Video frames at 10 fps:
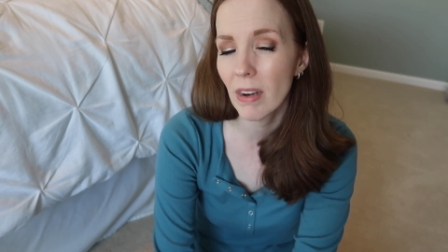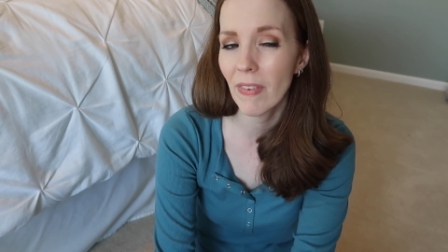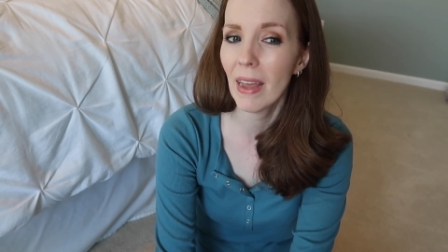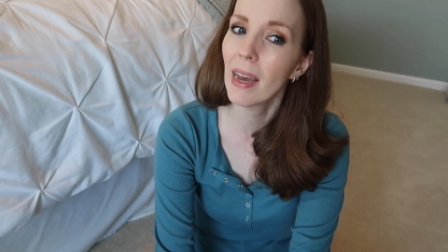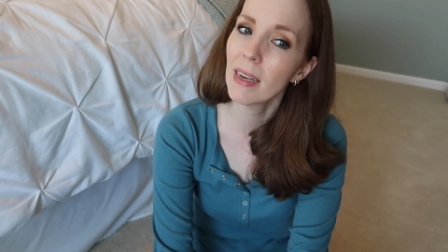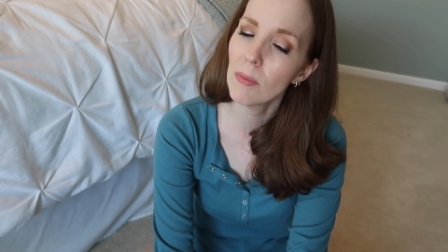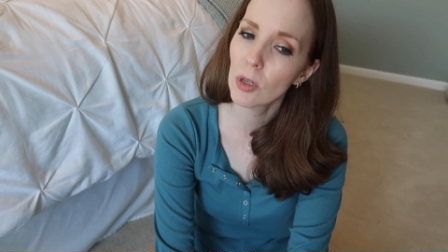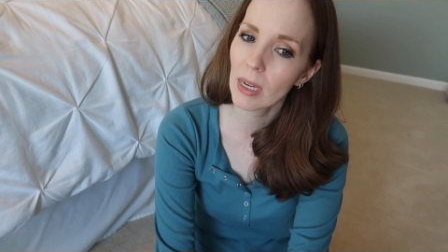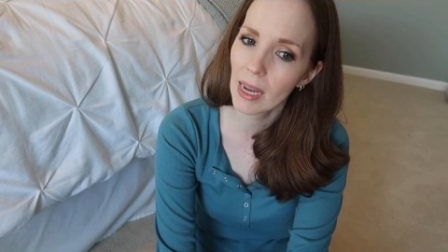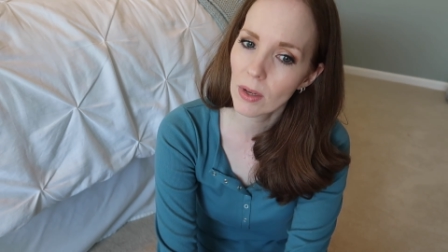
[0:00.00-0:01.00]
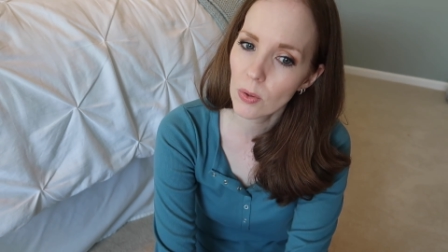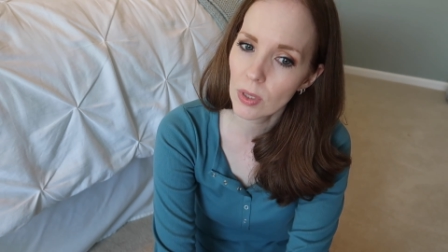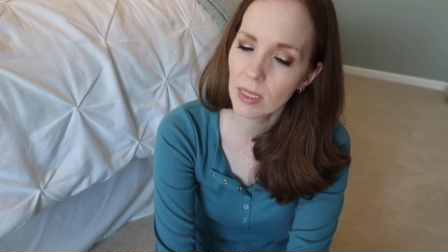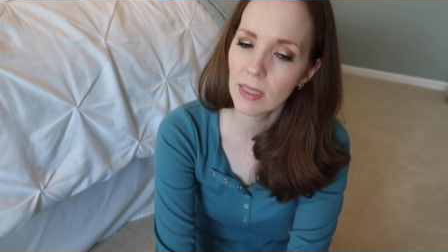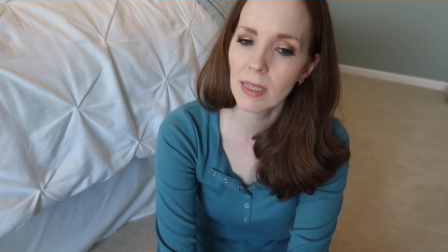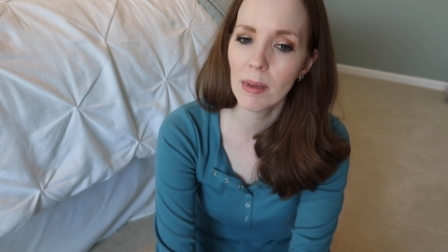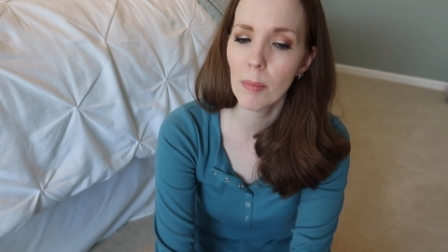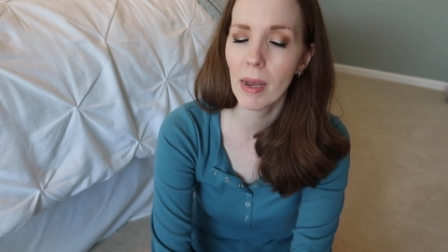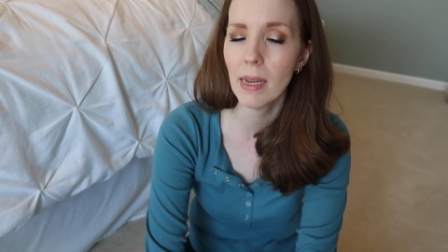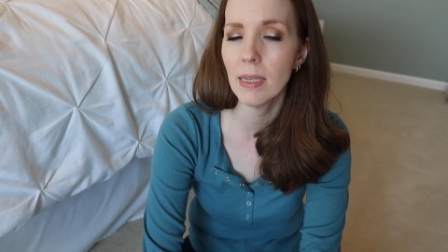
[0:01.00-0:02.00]
And if I add any more categories, it
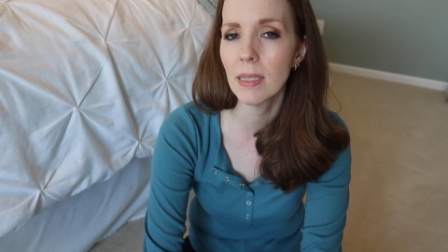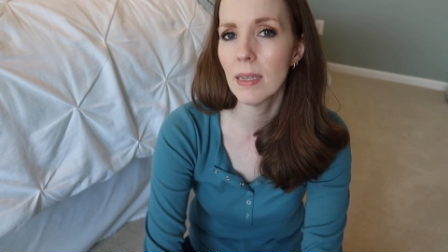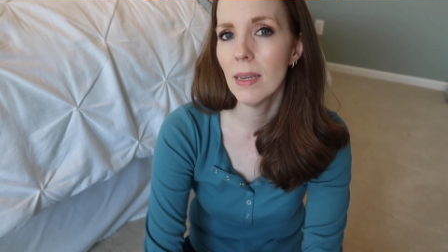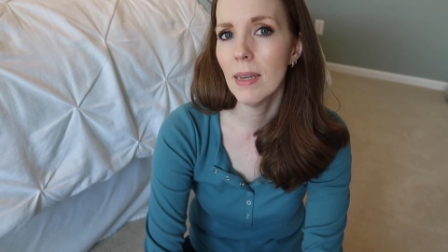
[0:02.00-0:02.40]
might